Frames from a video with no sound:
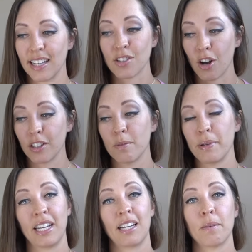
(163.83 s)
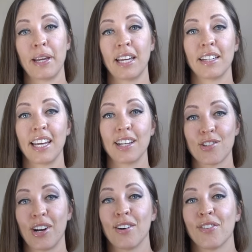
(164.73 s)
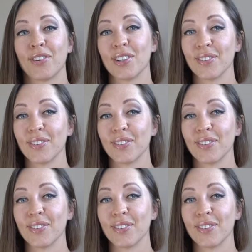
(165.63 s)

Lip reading: it's called the Banana Pancake Trail for a